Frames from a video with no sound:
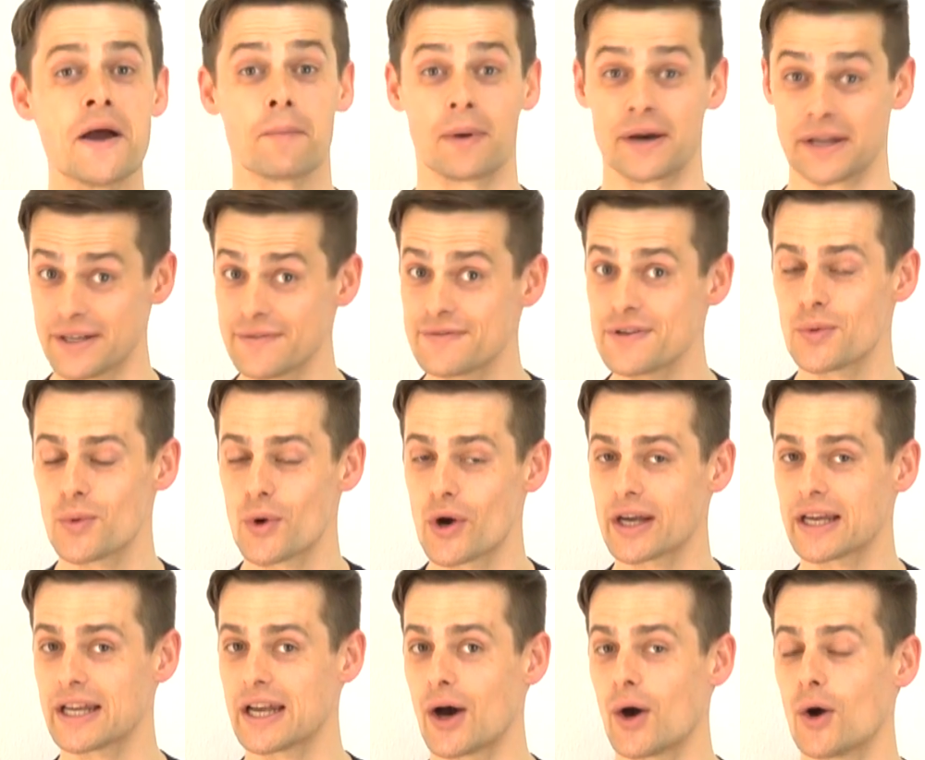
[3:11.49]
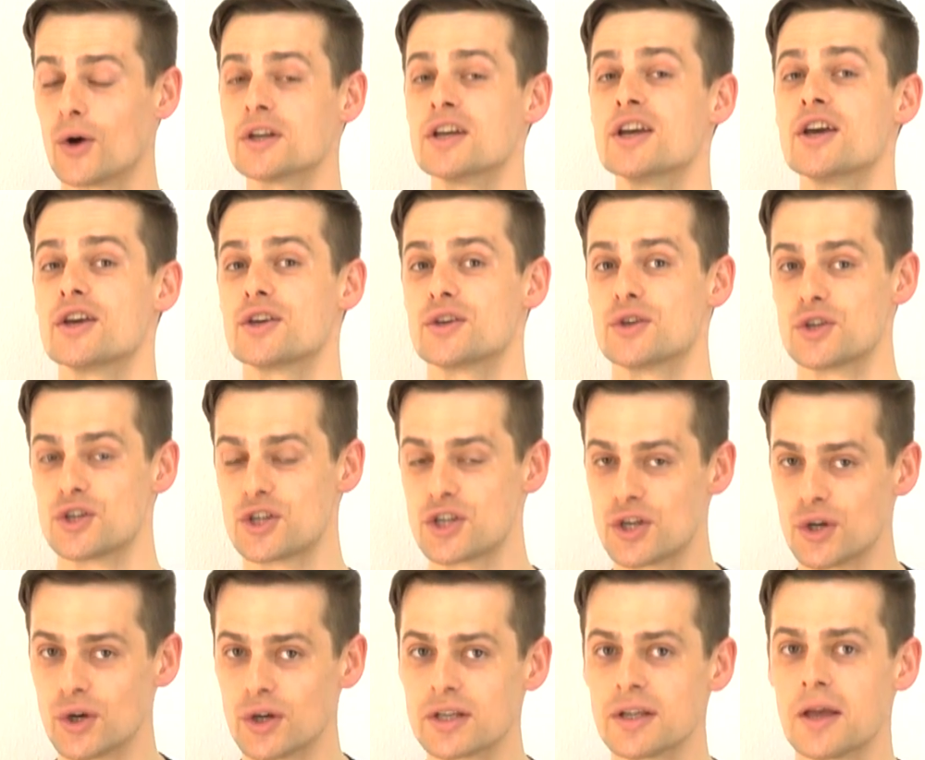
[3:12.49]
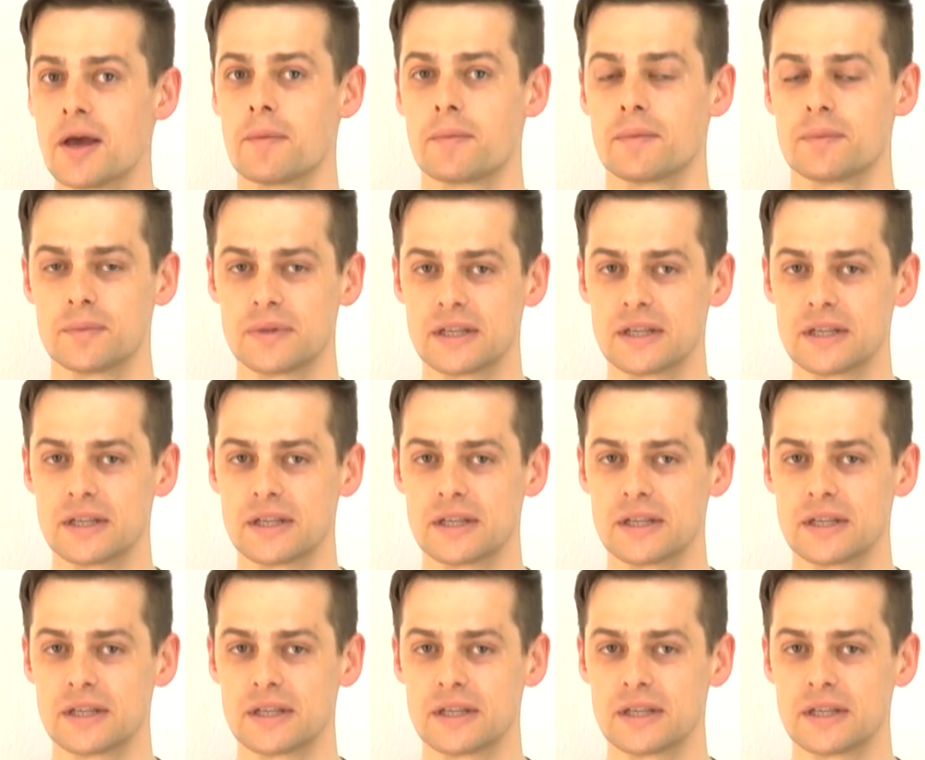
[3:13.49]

But if you're working out, you should